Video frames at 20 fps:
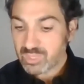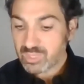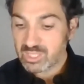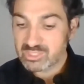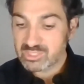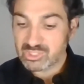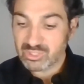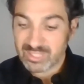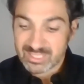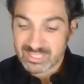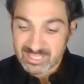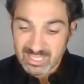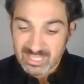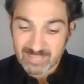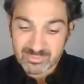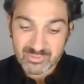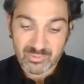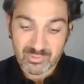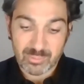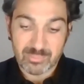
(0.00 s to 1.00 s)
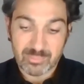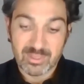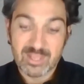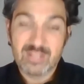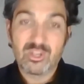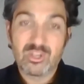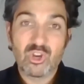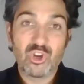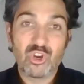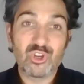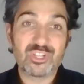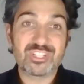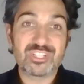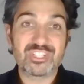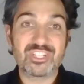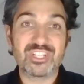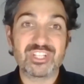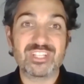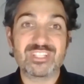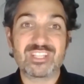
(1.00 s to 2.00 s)
so this comes from Hook's
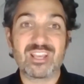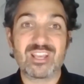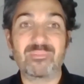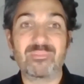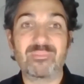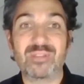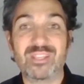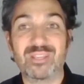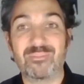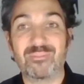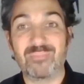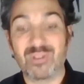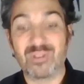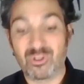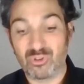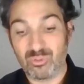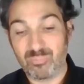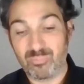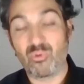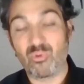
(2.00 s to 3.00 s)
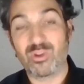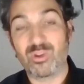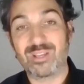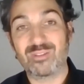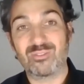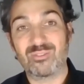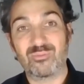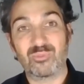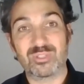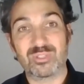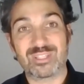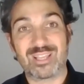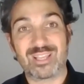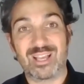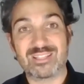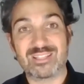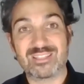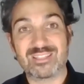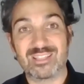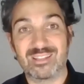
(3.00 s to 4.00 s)
Cheese Company in Mineral Point,
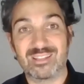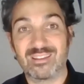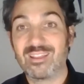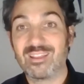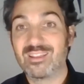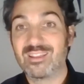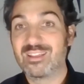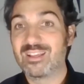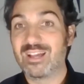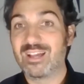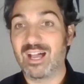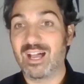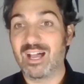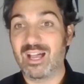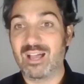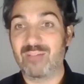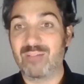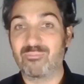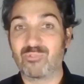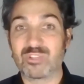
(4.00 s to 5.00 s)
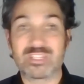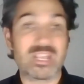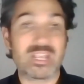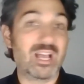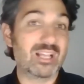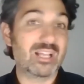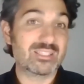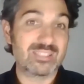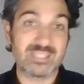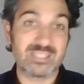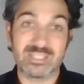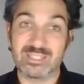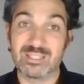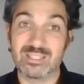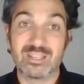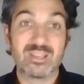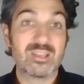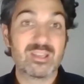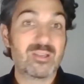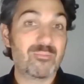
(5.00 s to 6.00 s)
Wisconsin. Um, Wisconsin
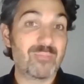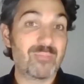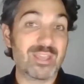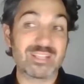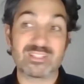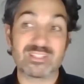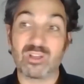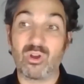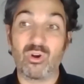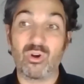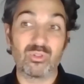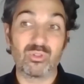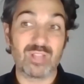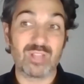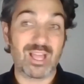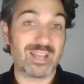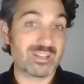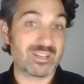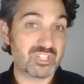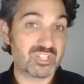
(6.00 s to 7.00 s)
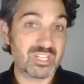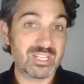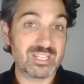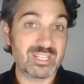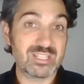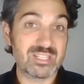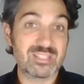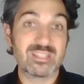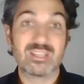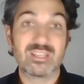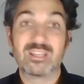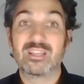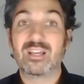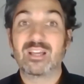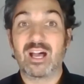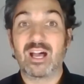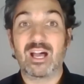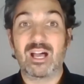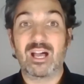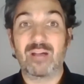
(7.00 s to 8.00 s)
makes a whole lot of cheese.
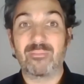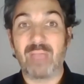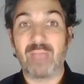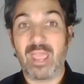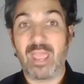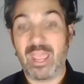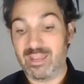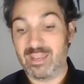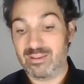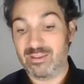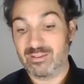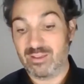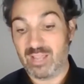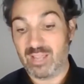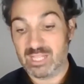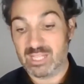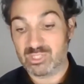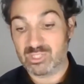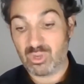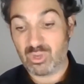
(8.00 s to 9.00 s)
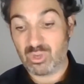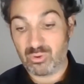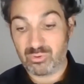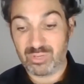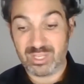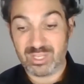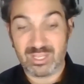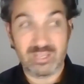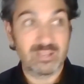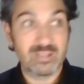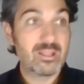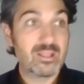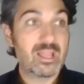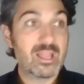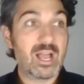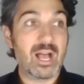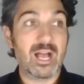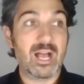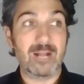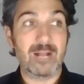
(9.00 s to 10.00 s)
Um, and uh, Tony
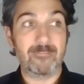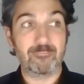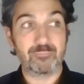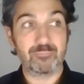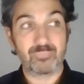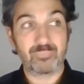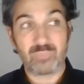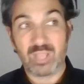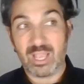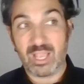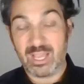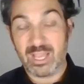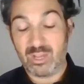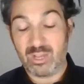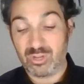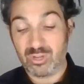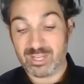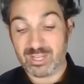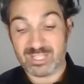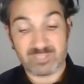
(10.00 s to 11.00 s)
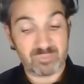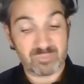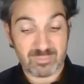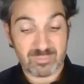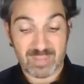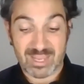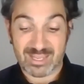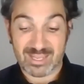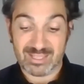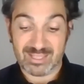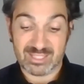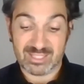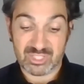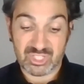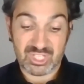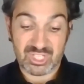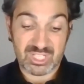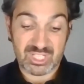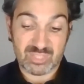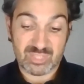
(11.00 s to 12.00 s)
um, uh, Hook has been making this
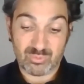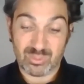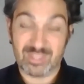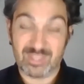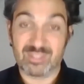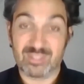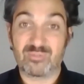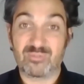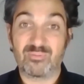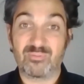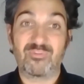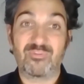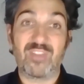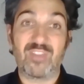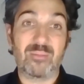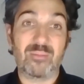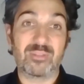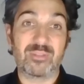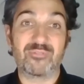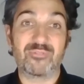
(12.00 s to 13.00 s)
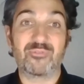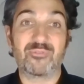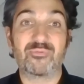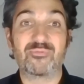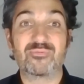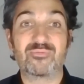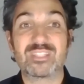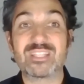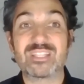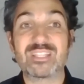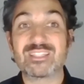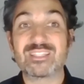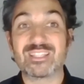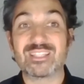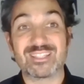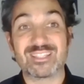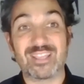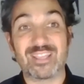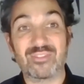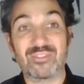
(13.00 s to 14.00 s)
cheese with his family since the
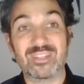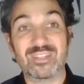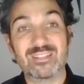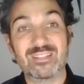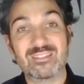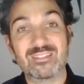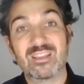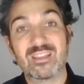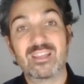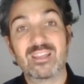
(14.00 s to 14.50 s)
70s.